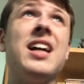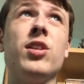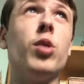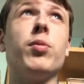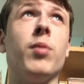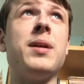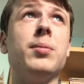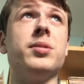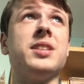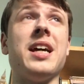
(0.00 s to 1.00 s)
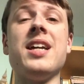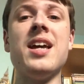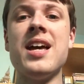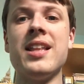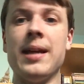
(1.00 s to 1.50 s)
a lot with what people
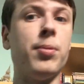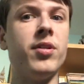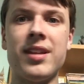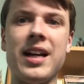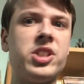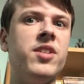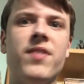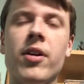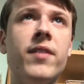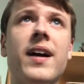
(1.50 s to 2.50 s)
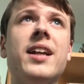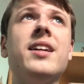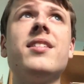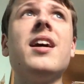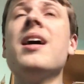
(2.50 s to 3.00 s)
say. Their points are actually very
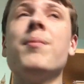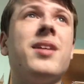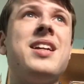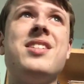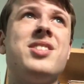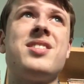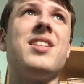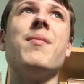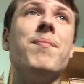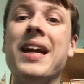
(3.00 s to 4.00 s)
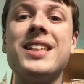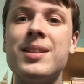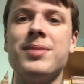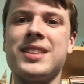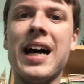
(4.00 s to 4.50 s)
valid, but he just makes
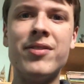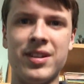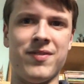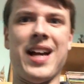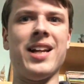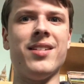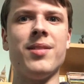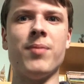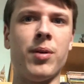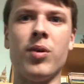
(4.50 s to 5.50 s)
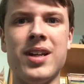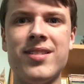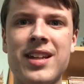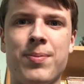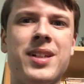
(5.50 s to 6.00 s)
them sound invalid by what he
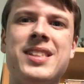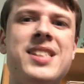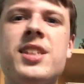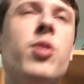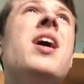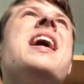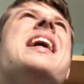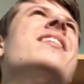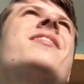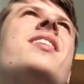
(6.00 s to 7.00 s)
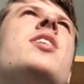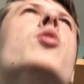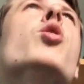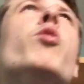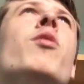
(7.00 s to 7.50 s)
says because he's so
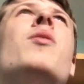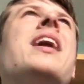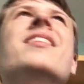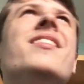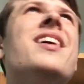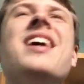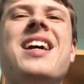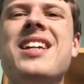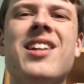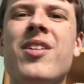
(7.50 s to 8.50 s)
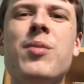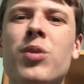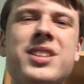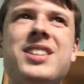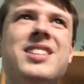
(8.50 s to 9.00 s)
insecure, and
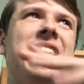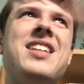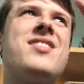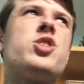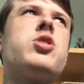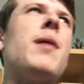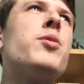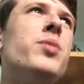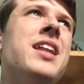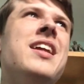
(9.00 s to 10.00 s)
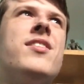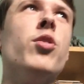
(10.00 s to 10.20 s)
he's trapped within his